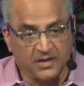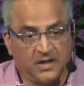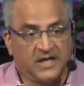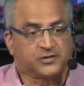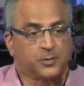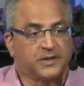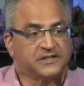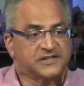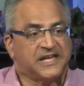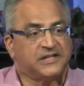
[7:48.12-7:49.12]
And so when it's
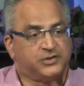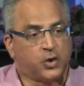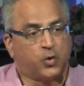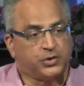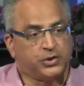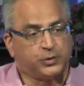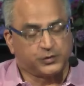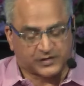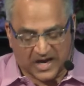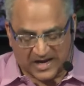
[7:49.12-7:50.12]
saying don't
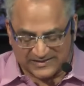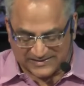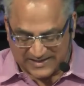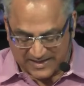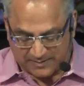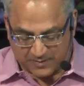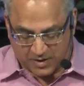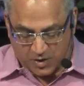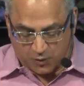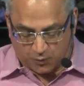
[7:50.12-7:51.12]
use God's name
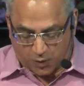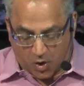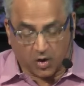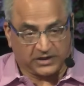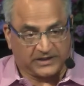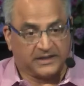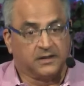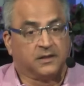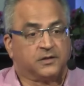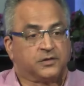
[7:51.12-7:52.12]
wrongly,
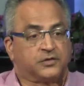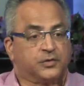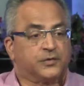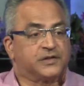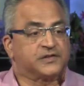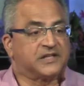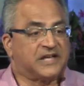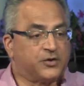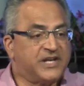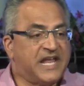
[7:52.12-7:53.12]
the truth is that
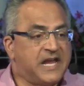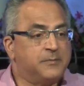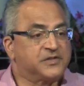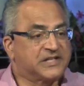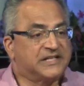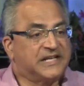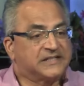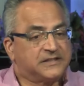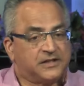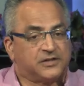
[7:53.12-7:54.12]
our name is
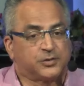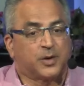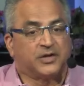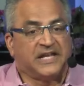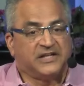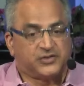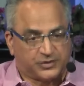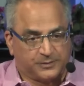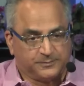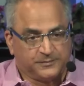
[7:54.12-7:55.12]
connected to our
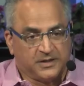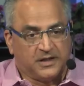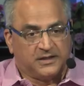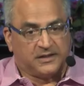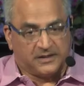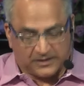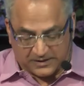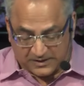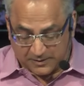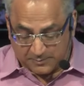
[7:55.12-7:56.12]
nature
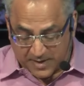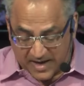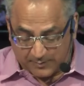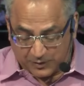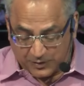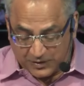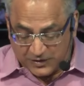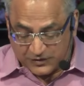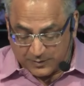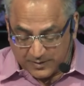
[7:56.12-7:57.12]
in the Bible.
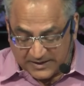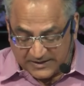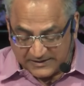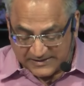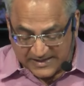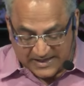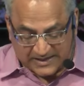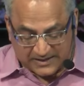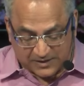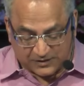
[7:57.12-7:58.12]
So it is
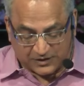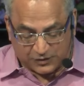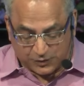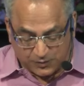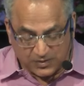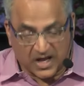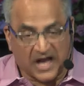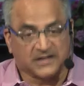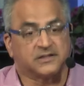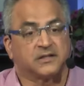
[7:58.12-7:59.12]
saying that do
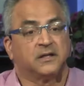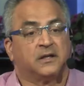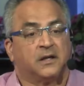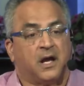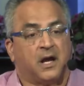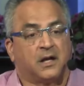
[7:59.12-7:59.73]
not uh,